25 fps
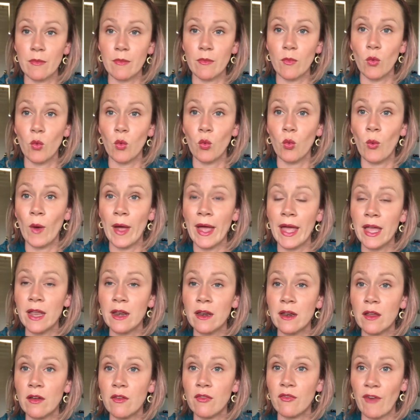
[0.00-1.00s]

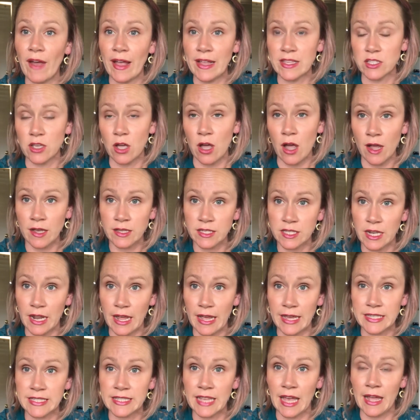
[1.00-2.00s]
When fats
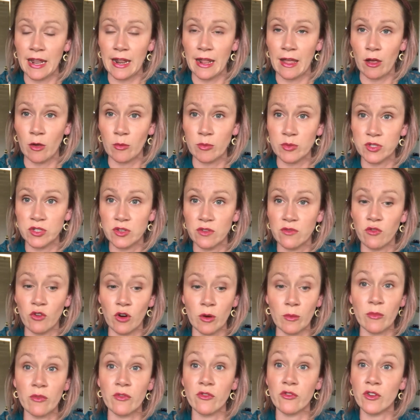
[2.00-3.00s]
oxidize, that helps to
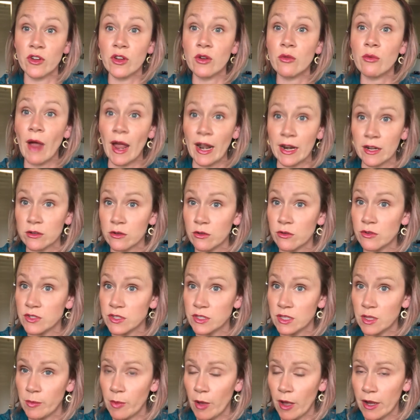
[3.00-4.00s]
form free radicals
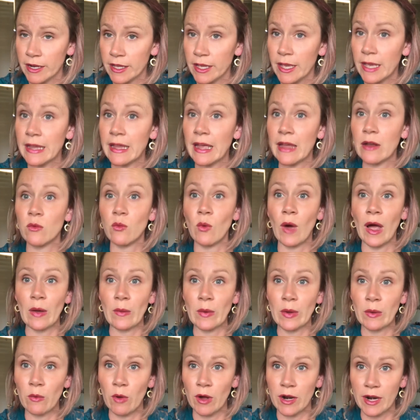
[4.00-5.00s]
in the body. Again, why
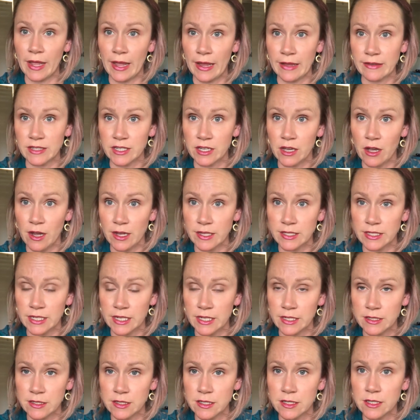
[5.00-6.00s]
we want
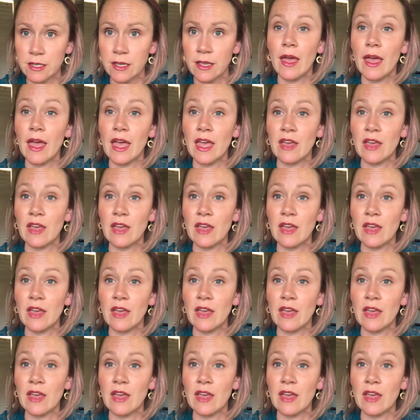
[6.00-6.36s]
antioxidants.